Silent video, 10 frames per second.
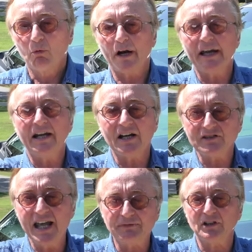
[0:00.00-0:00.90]
where he
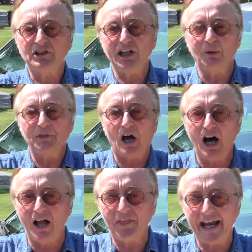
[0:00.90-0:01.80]
doesn't have to deal with
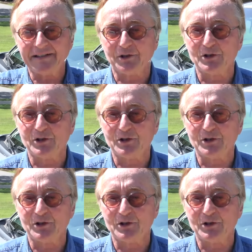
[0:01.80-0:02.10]
all that